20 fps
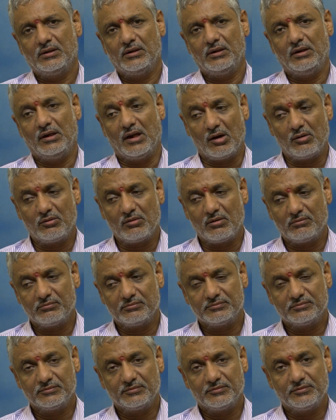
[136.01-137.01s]
Now
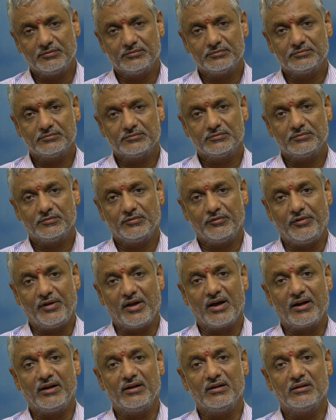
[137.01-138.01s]
we
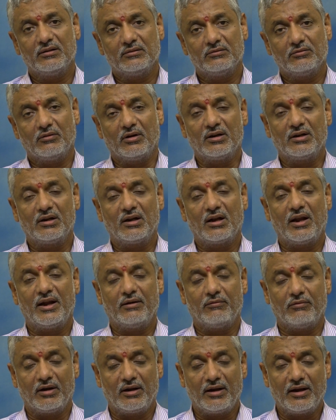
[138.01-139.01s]
are in
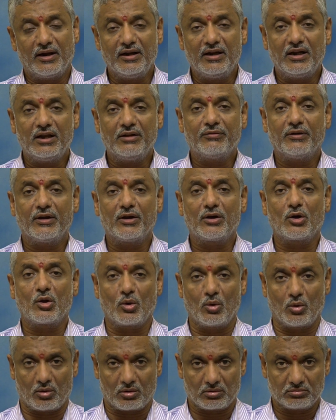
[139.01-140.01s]
195
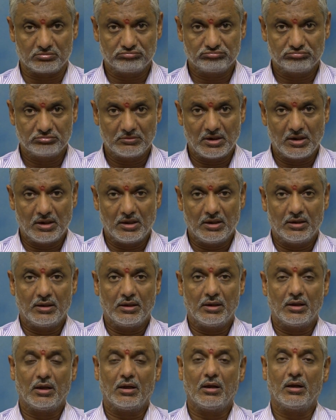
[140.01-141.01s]
crore,
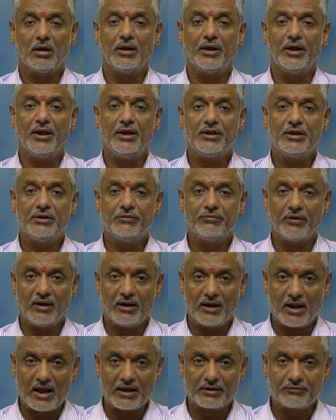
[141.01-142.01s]
uh, 85
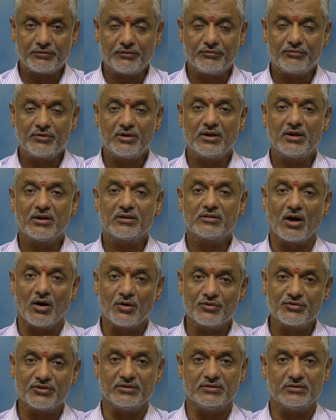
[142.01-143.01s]
lakh
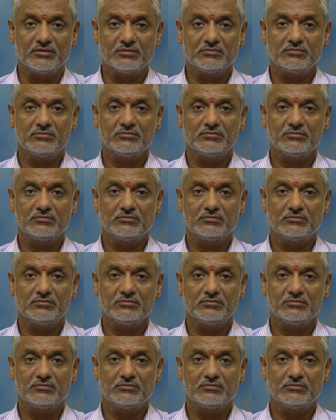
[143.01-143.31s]
58,000,